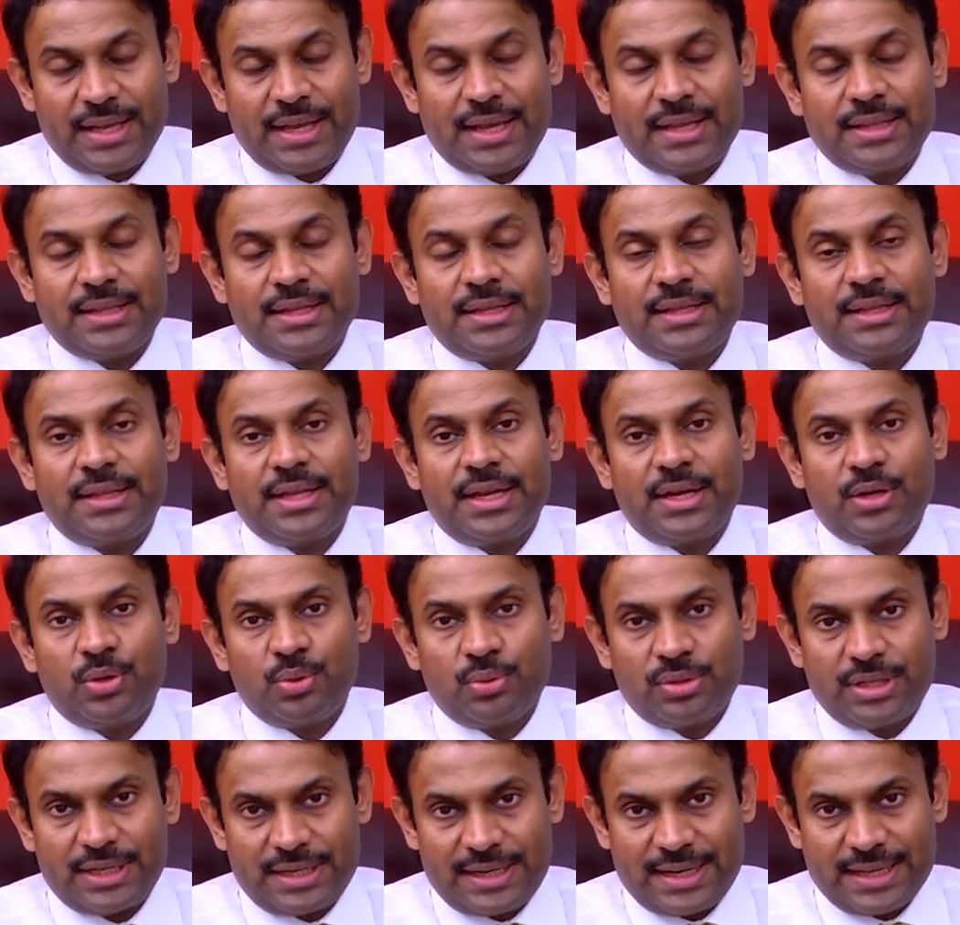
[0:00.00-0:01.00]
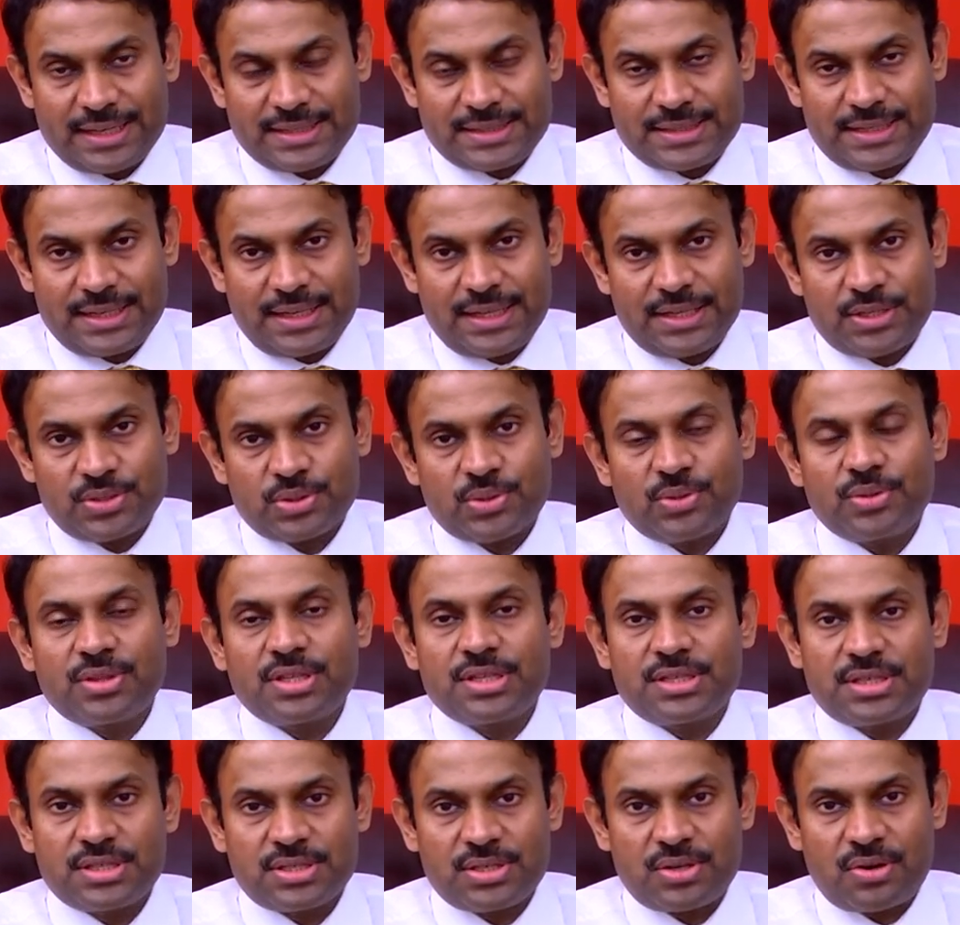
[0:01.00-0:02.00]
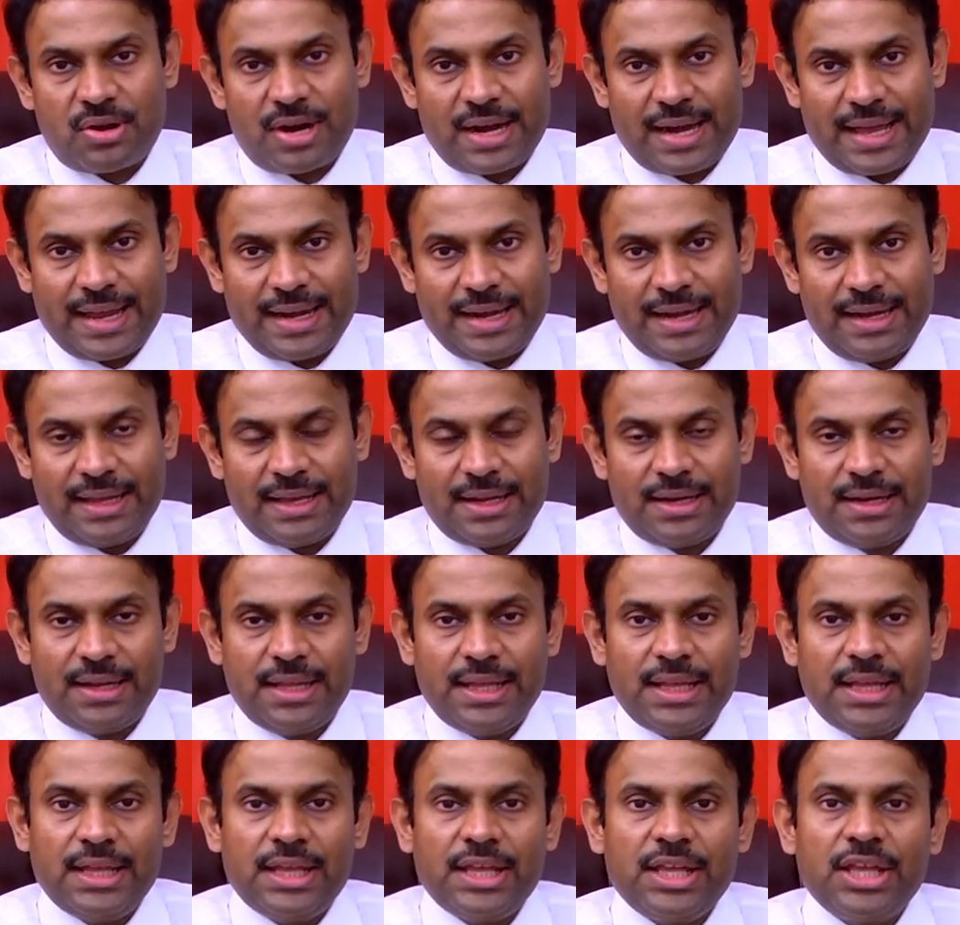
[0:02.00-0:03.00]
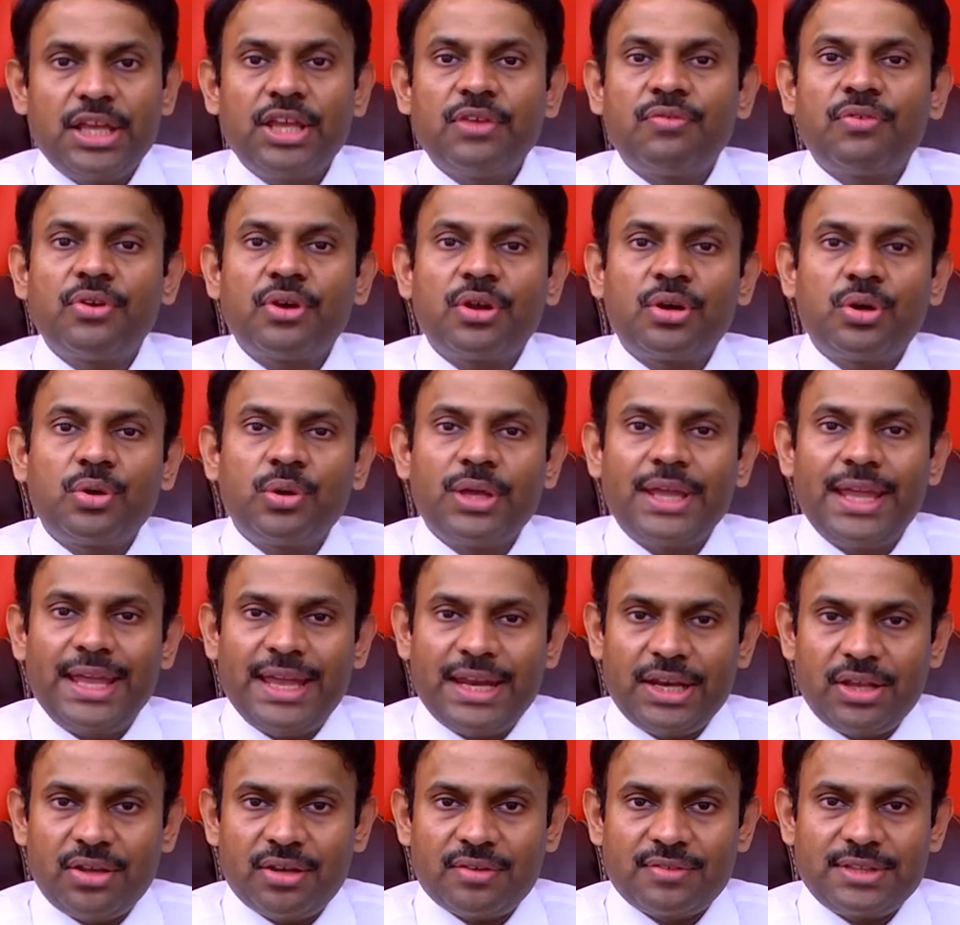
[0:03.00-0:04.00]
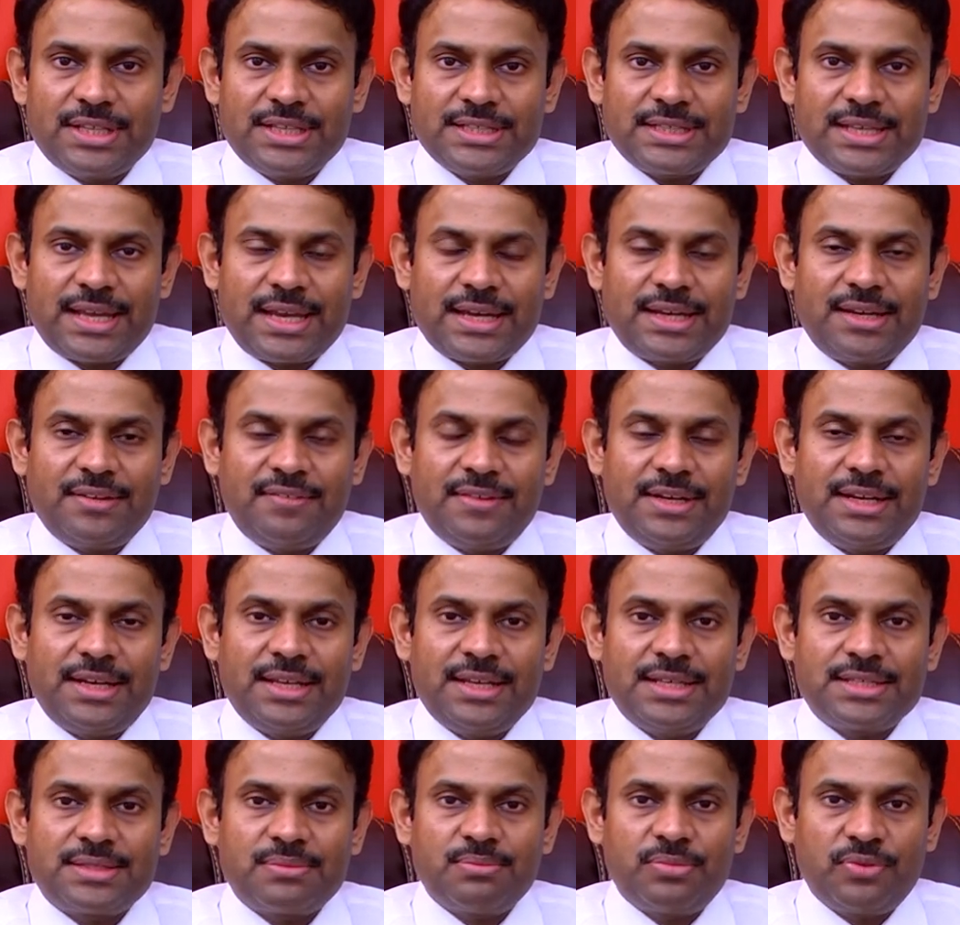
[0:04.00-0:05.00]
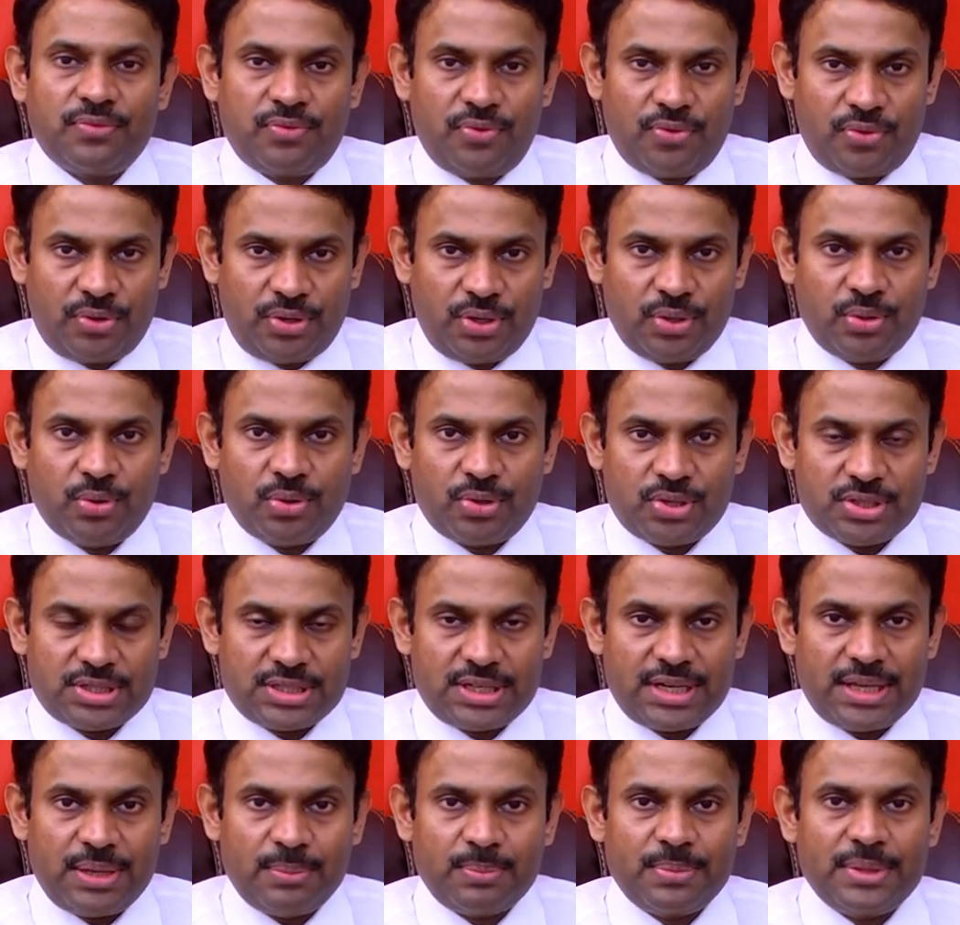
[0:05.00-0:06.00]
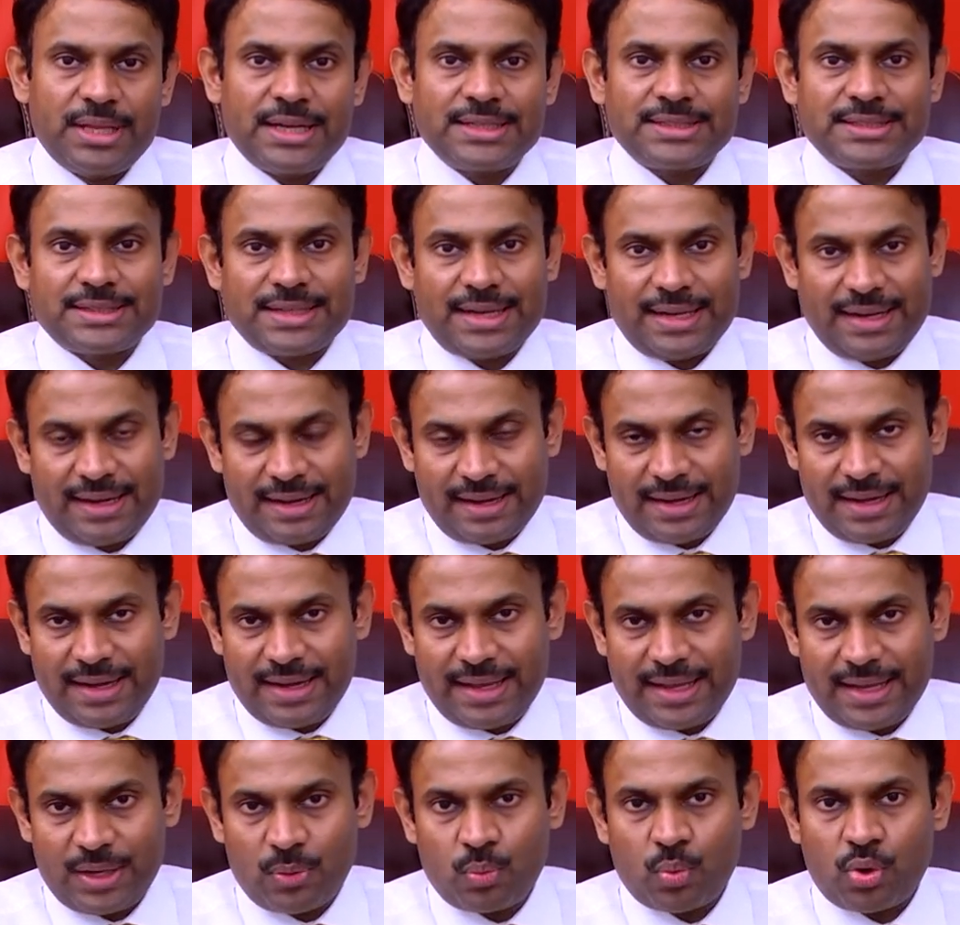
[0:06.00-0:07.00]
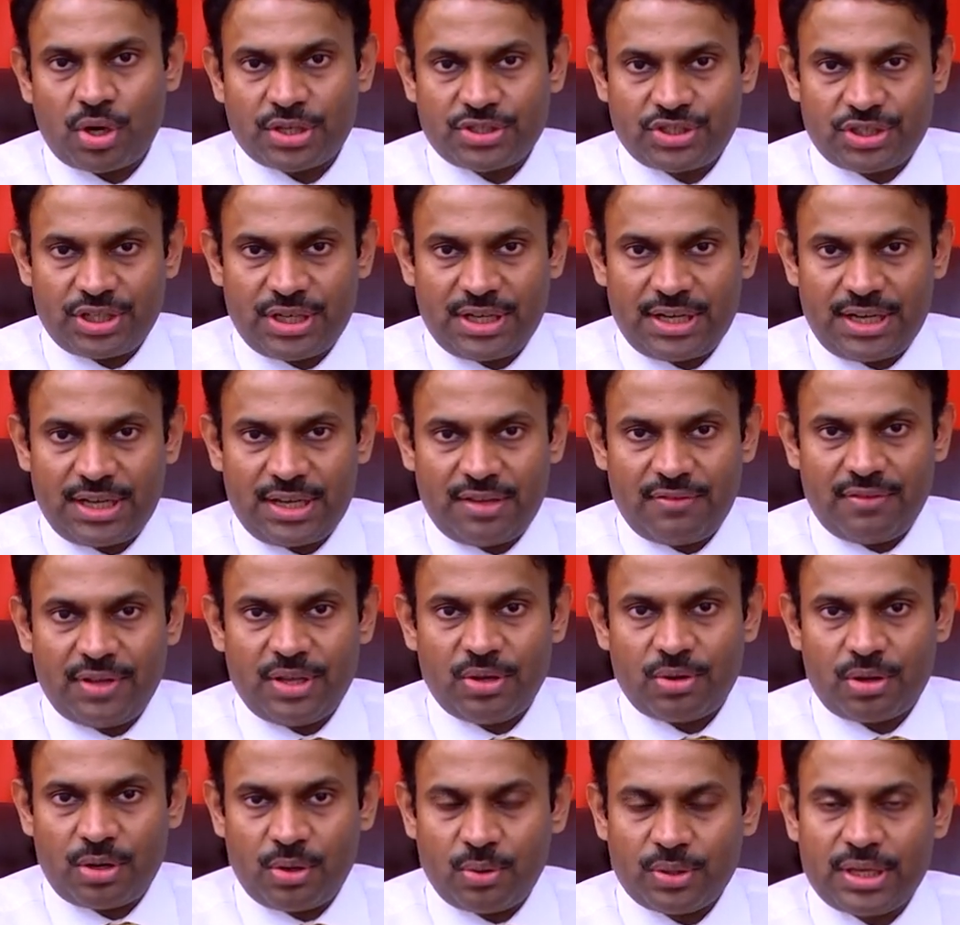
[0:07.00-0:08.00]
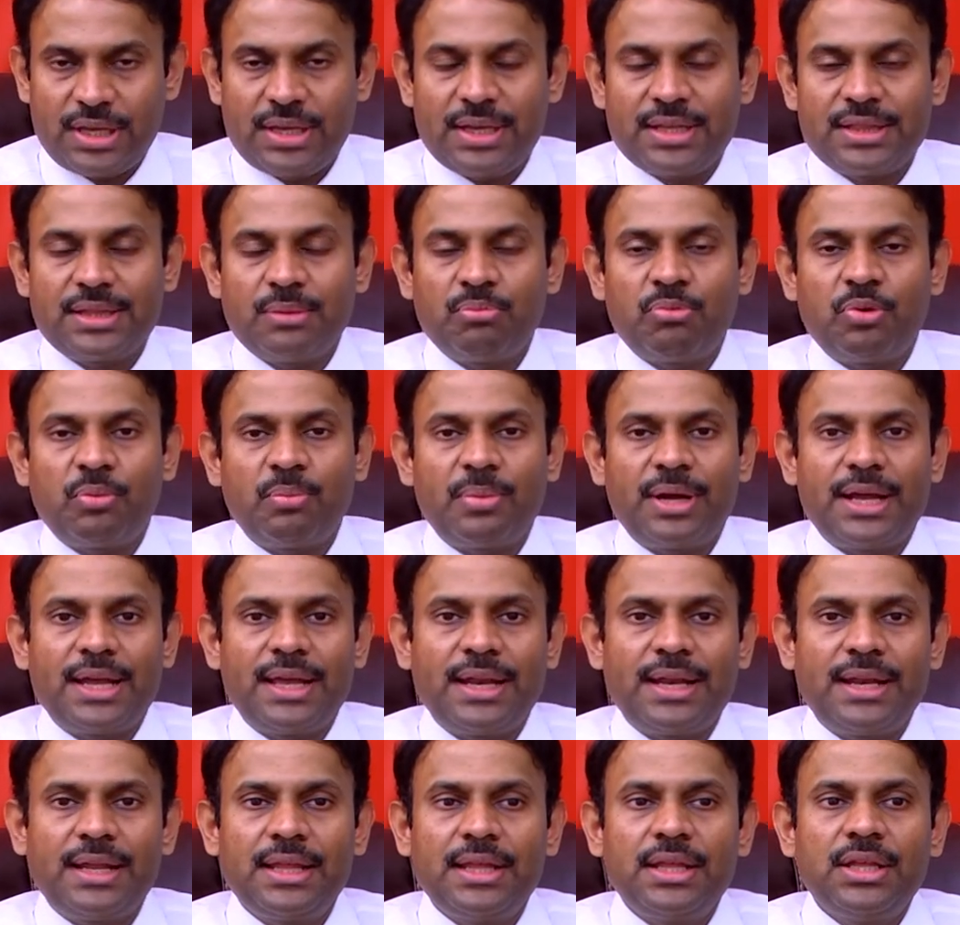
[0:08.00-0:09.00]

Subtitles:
and then they do the texting, so this is not ideal. If you are doing any of these activities before you go to sleep, that's like reading, watching TV or looking at the mobile,